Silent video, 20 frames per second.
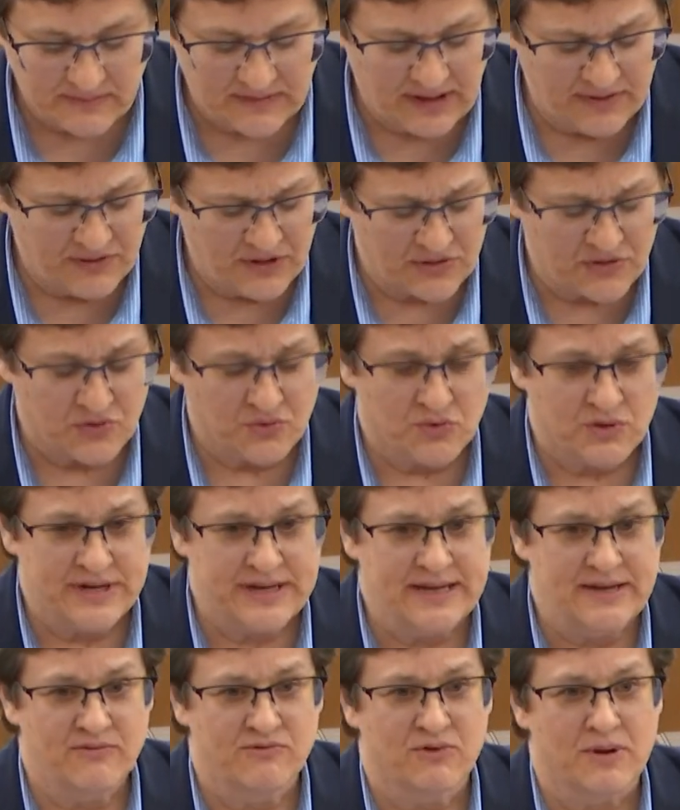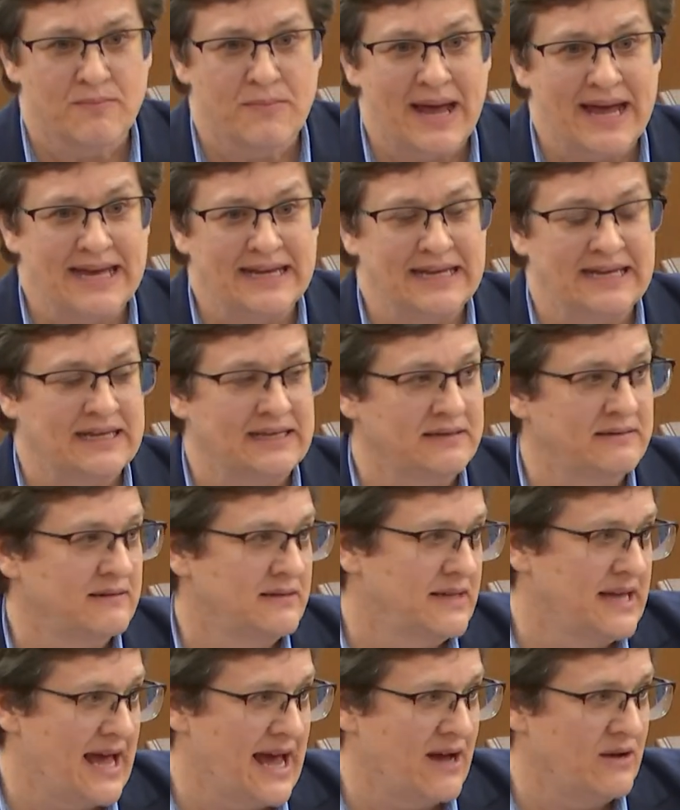The 3 remaining
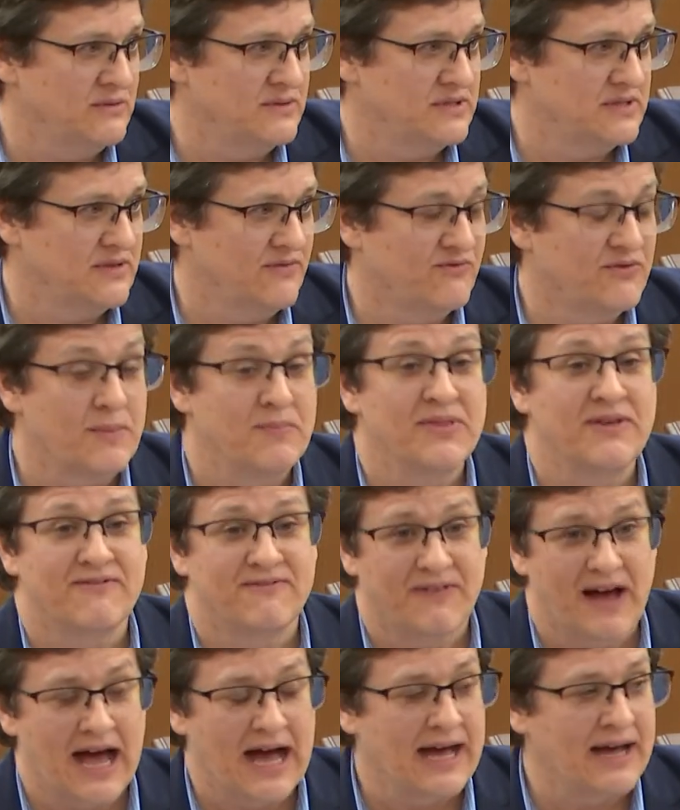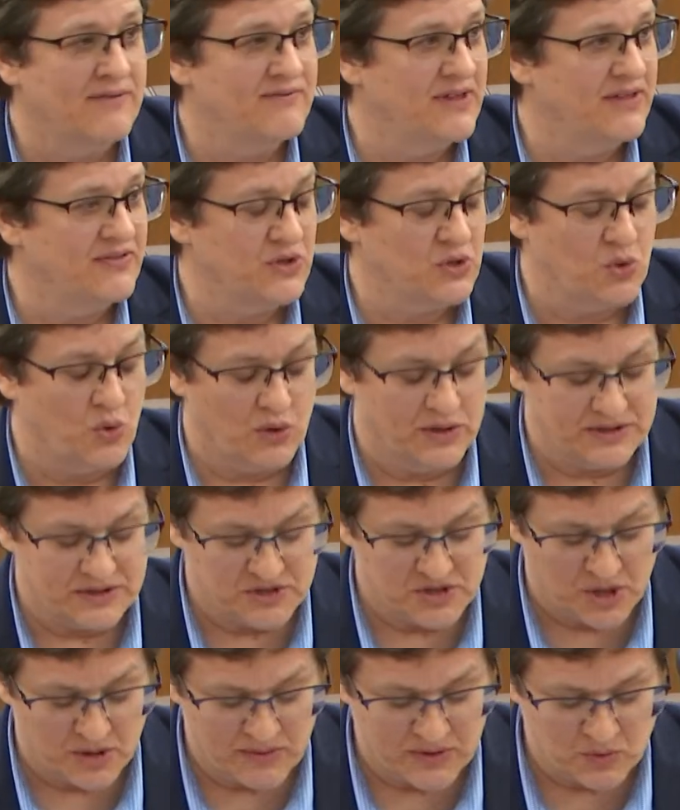counts from the 5 that the court
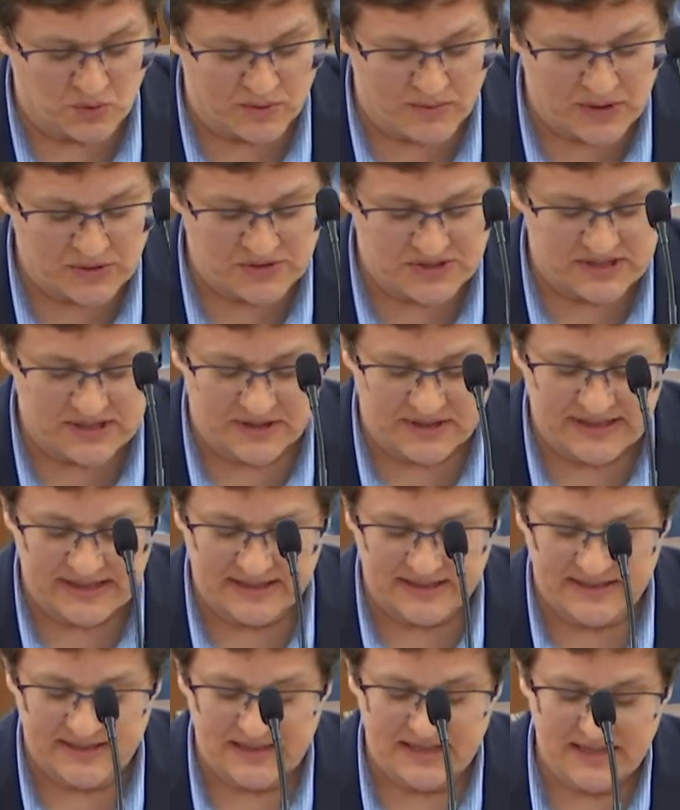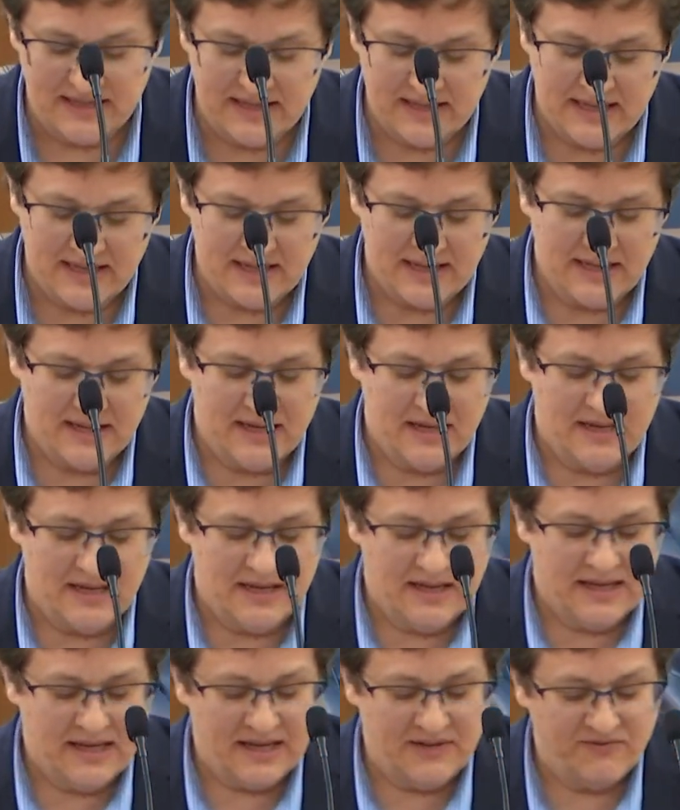determined were most serious
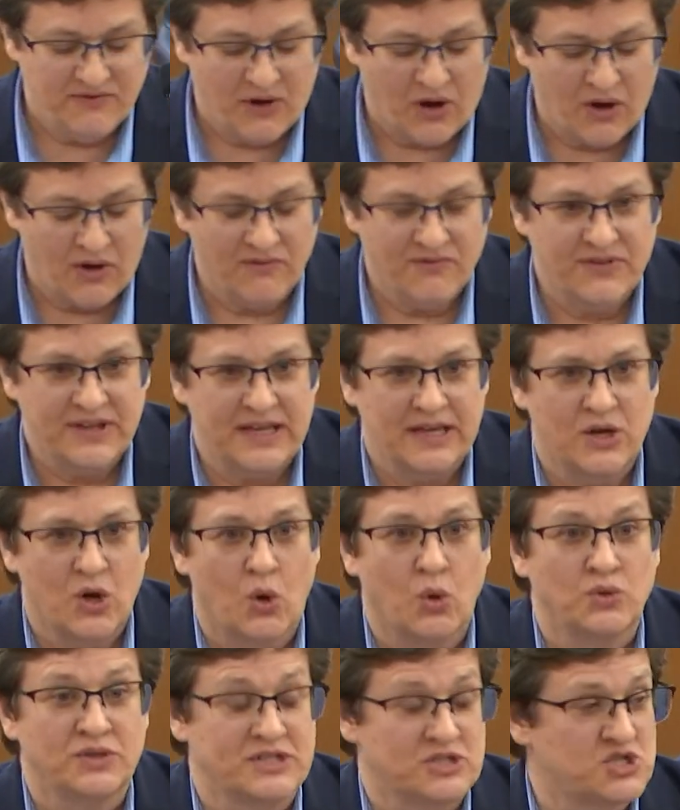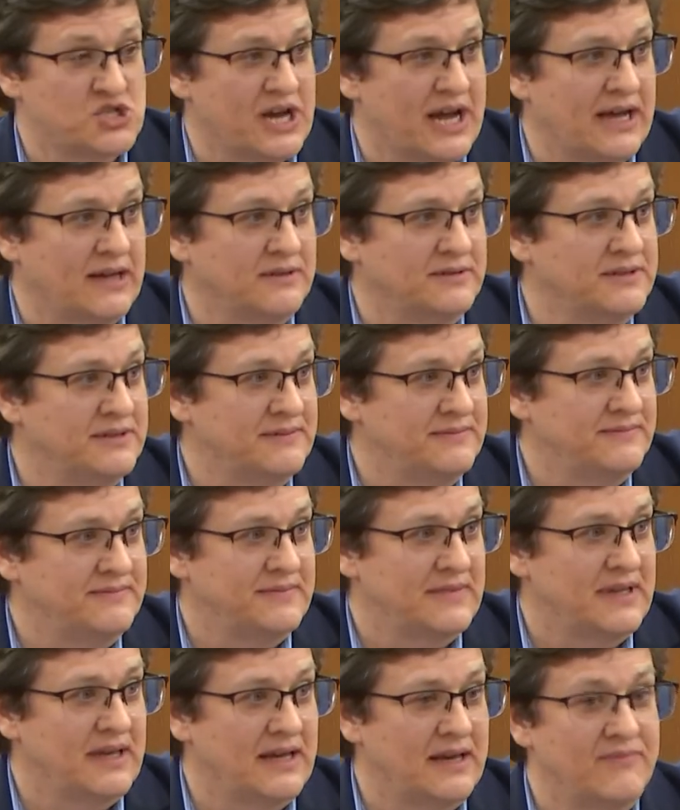involved the oldest child,
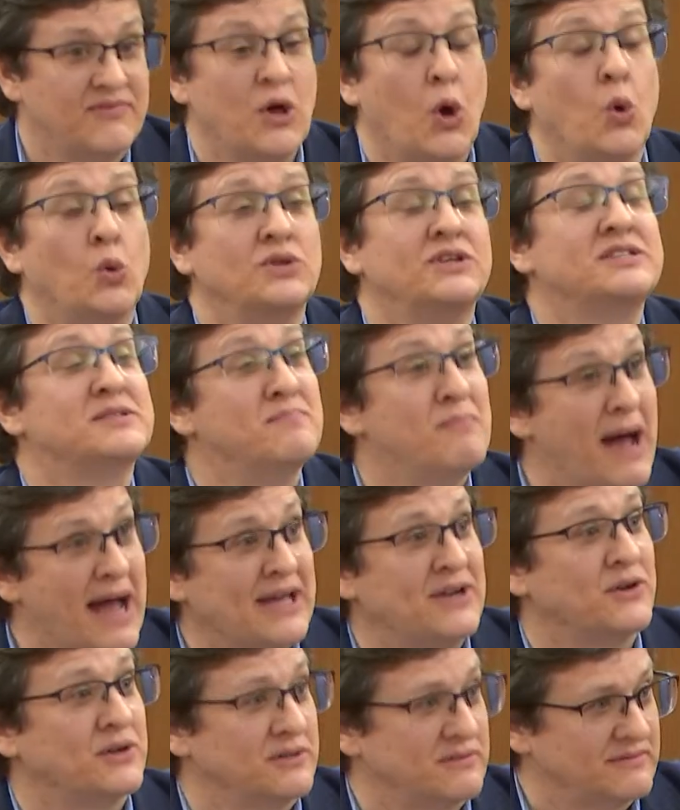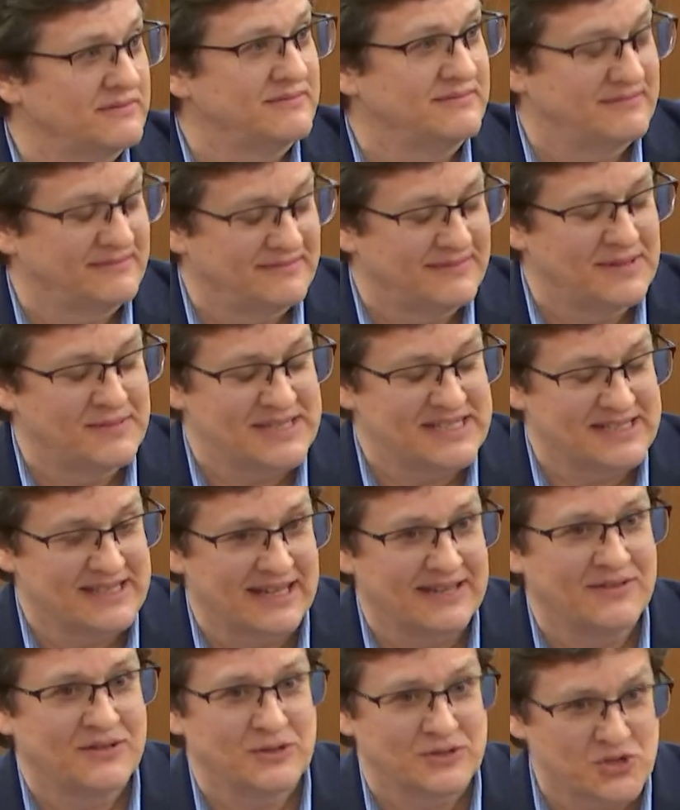the oldest minor, let me
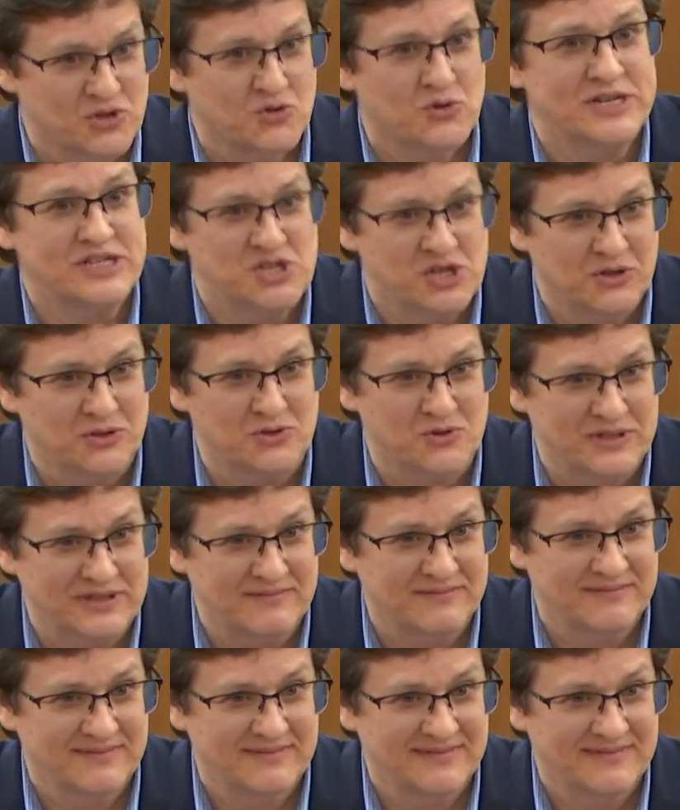say. There's 3 children,